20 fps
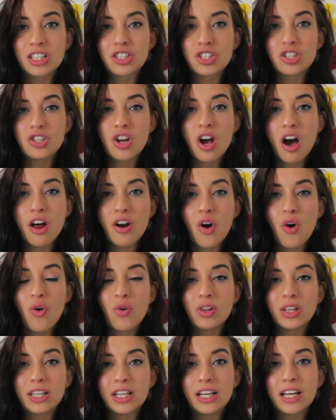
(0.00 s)
it's not
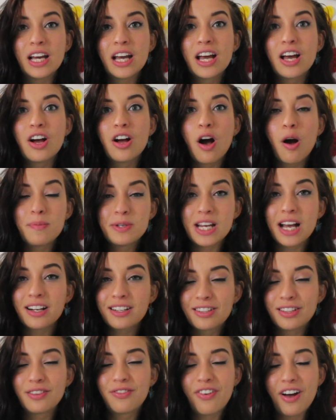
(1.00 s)
only
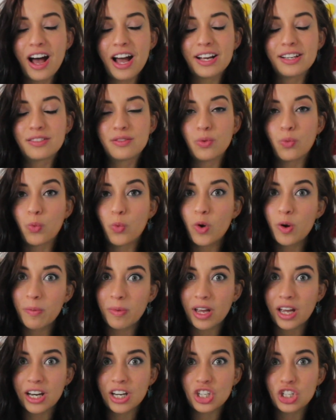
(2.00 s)
objectifies
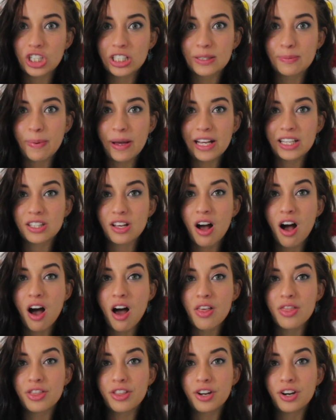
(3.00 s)
women just based
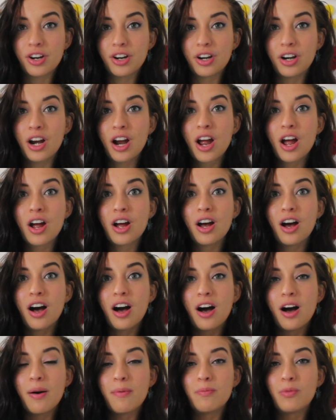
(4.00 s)
on their
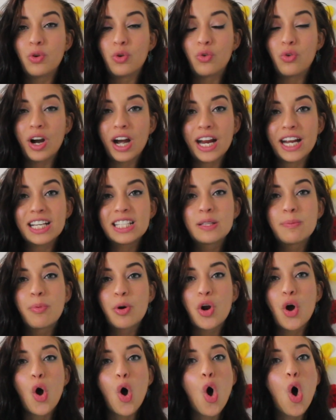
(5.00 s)
race,
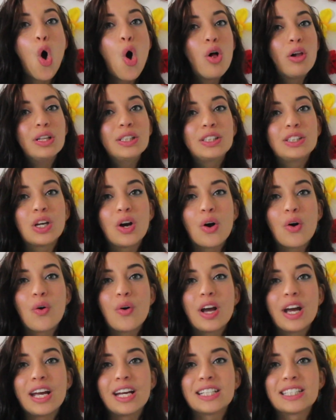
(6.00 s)
but also
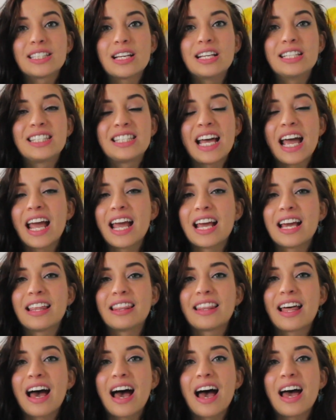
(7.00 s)
is
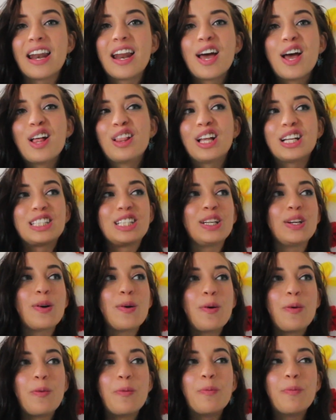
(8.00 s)
saying that
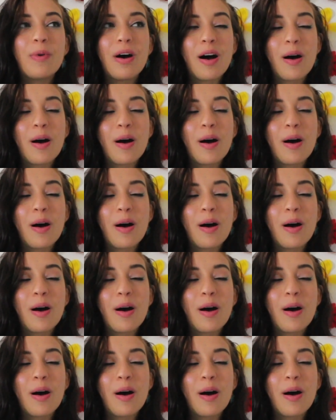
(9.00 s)
Latino